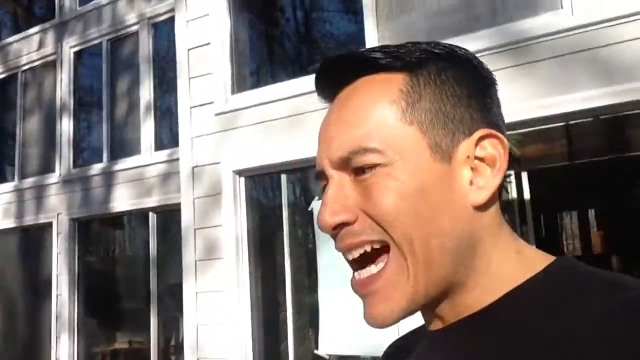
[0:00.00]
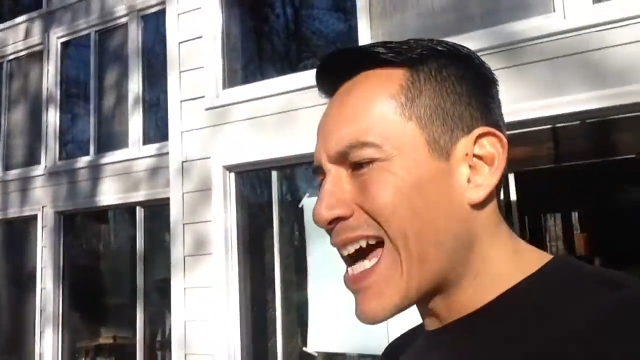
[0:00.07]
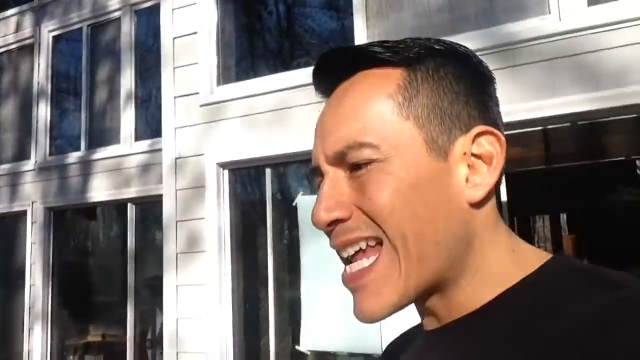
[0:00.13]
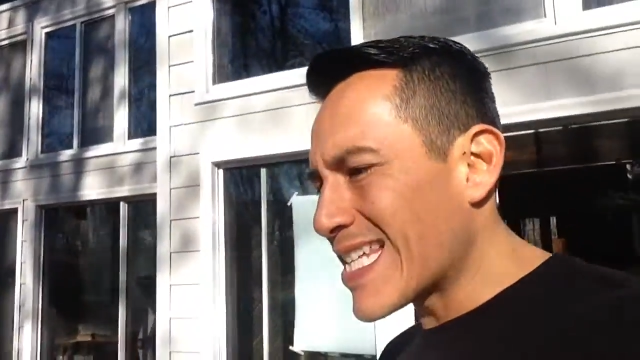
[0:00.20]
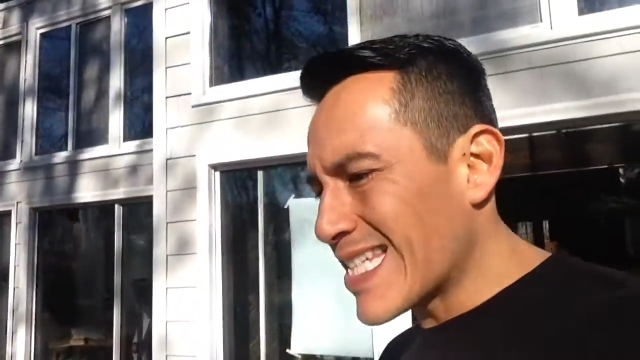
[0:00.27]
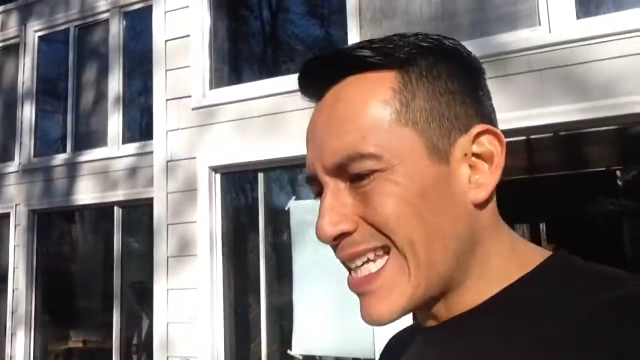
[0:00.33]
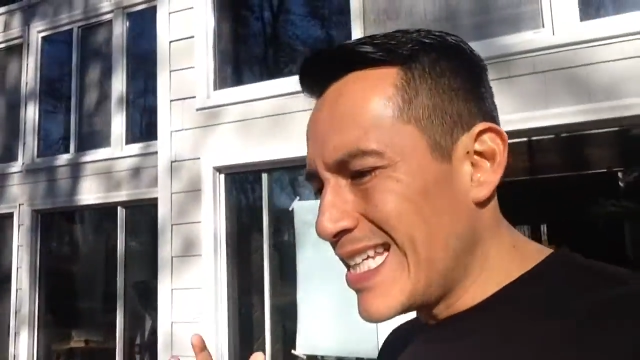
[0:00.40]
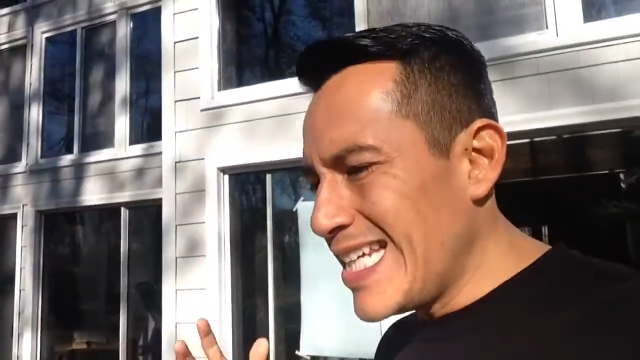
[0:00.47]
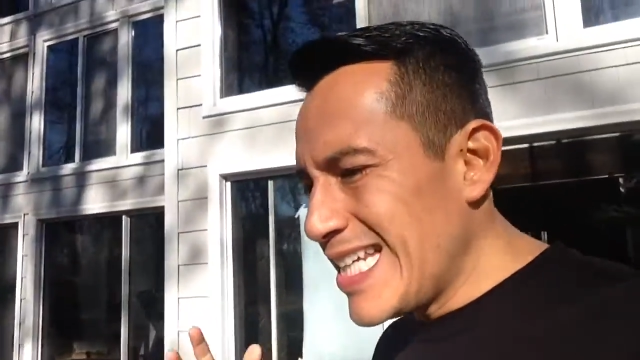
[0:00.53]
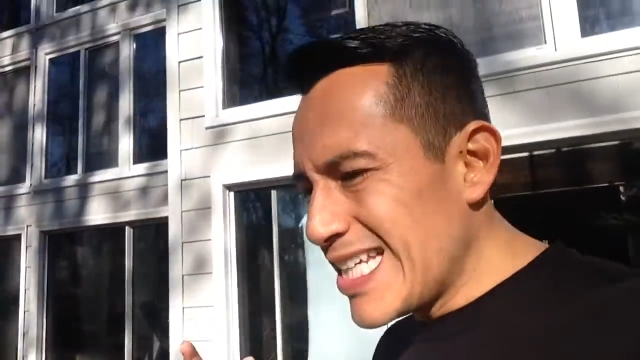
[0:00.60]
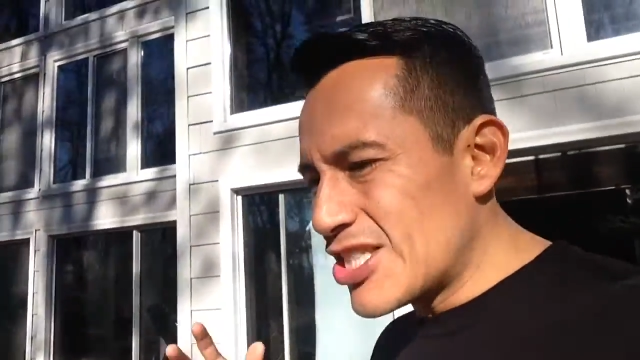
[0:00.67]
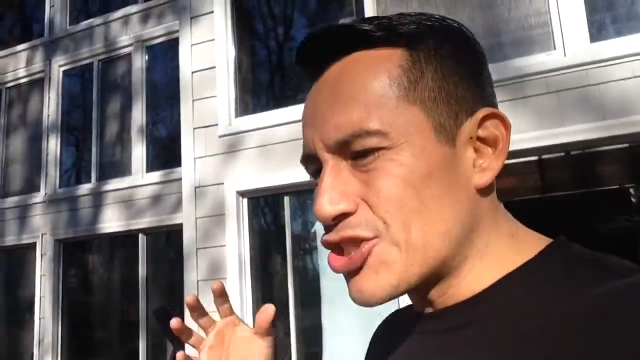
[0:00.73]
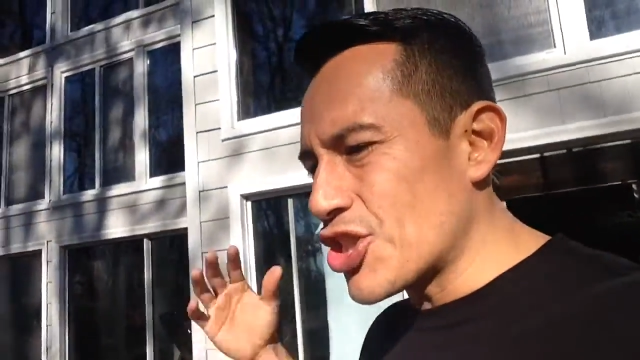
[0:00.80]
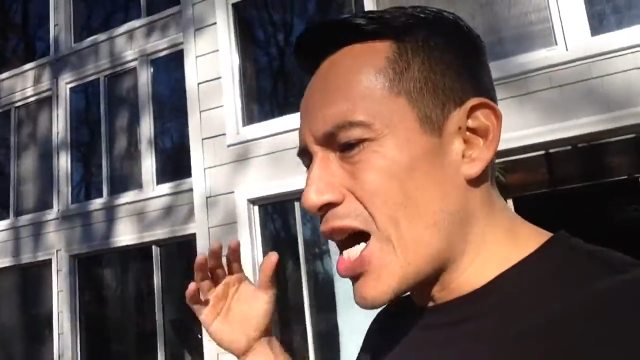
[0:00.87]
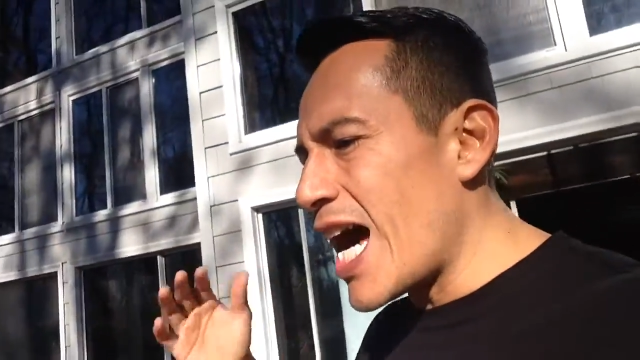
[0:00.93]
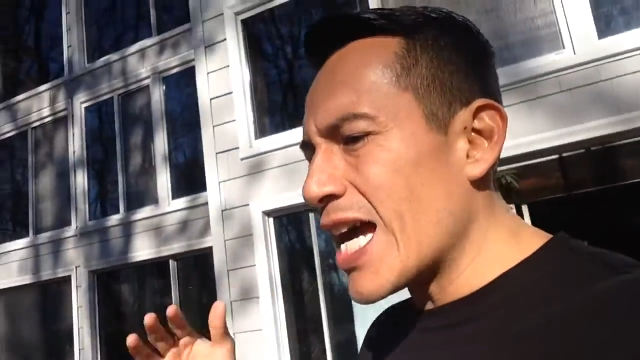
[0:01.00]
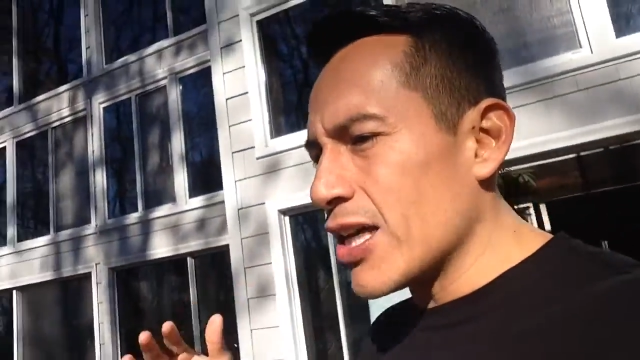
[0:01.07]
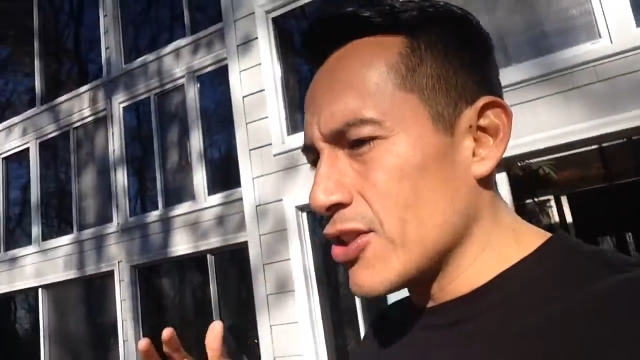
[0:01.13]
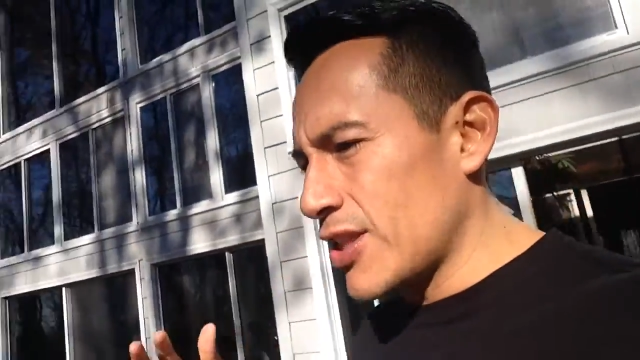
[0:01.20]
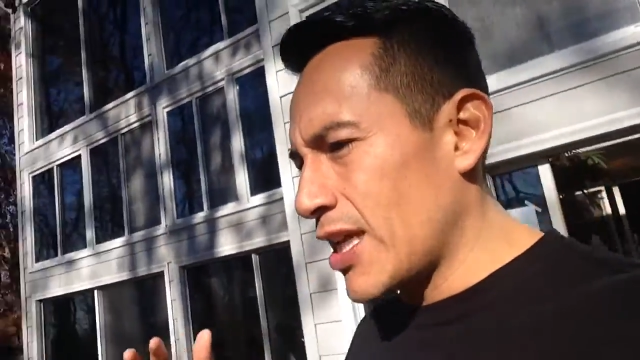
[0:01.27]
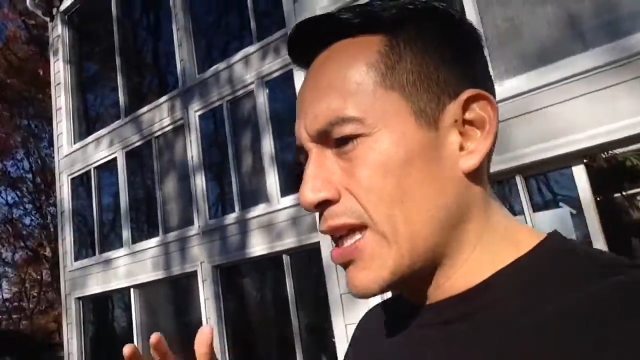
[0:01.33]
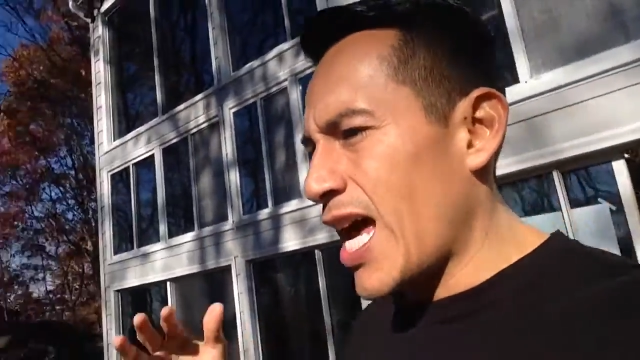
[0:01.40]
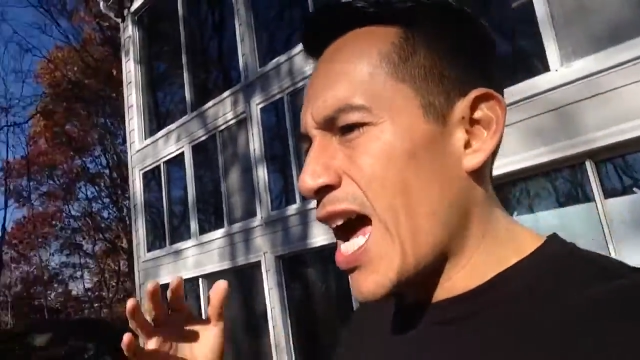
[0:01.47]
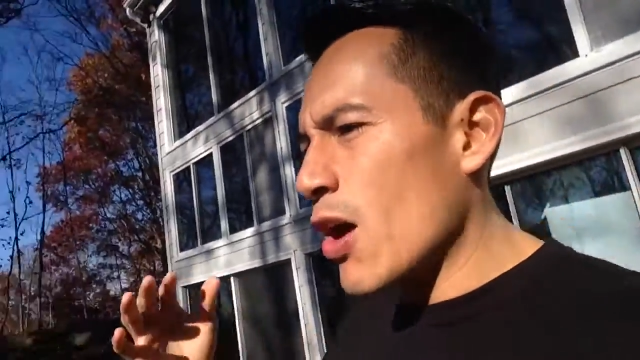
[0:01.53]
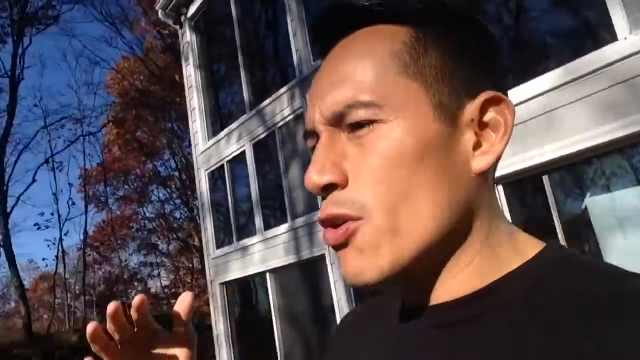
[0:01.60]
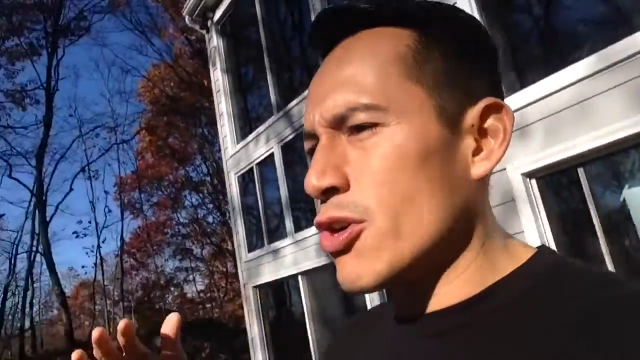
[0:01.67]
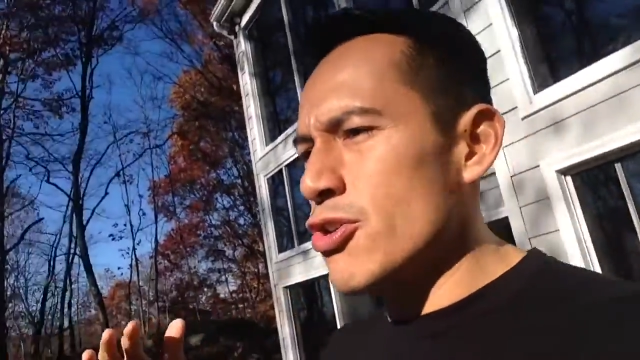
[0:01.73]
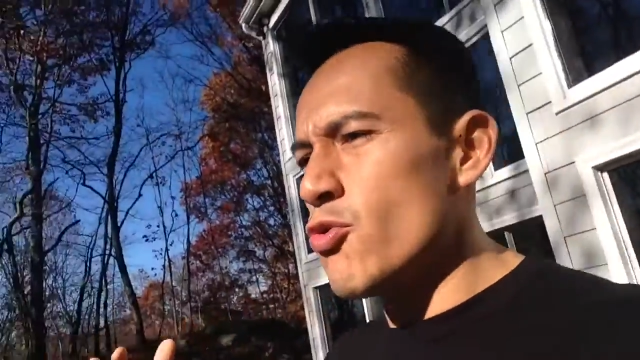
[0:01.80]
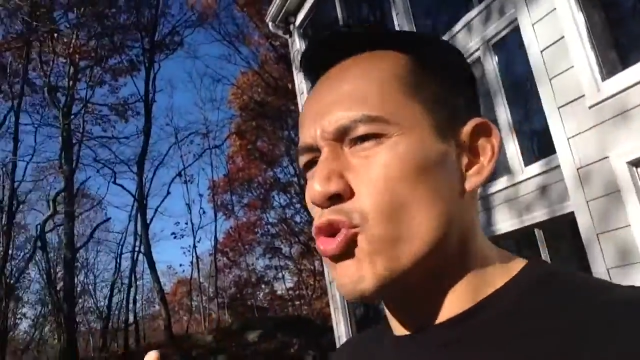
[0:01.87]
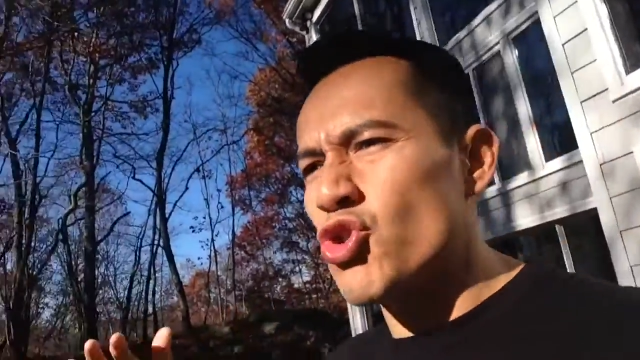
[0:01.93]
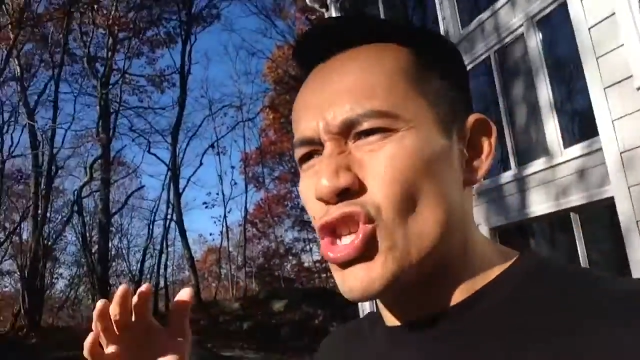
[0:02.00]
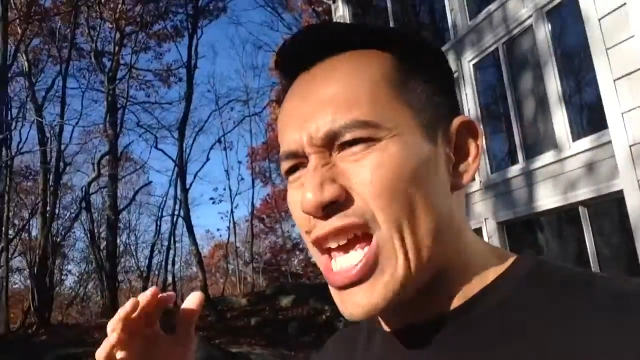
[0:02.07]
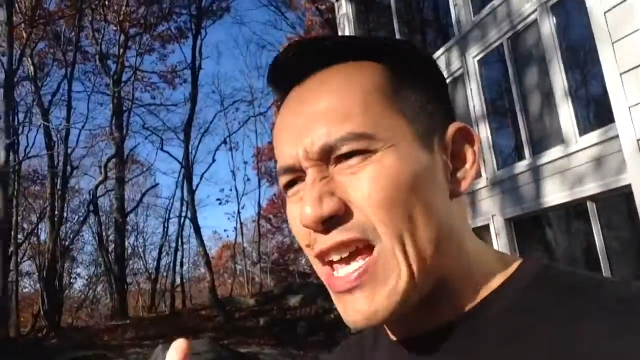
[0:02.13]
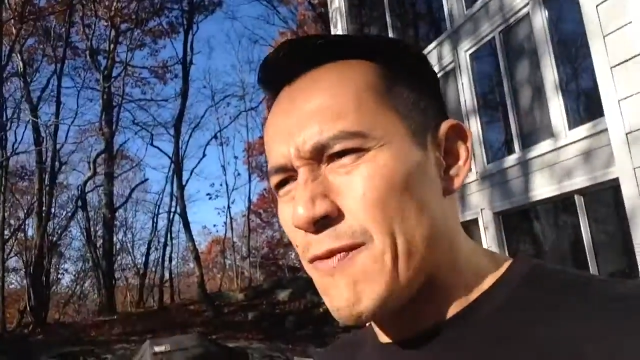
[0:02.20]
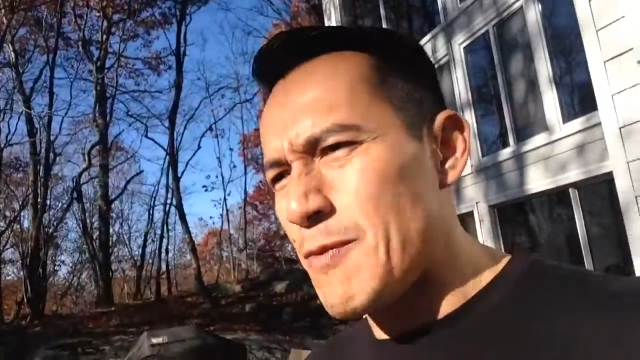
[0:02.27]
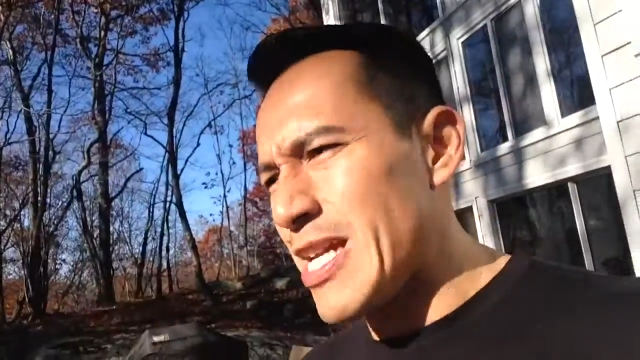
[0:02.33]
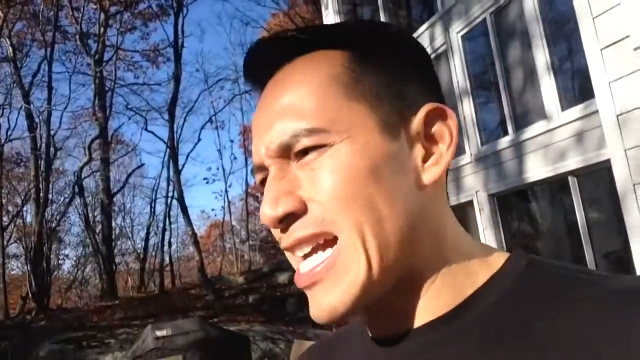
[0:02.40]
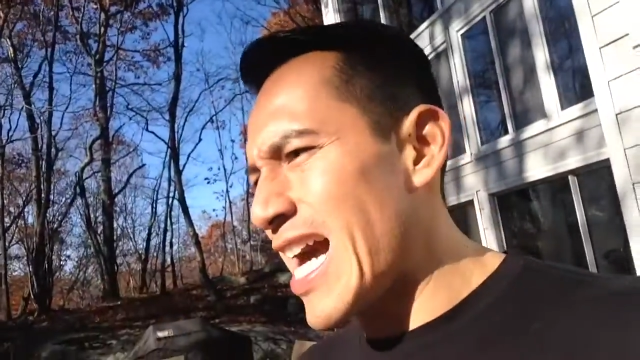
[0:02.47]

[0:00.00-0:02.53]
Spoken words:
God as a needy child, and how can you save me,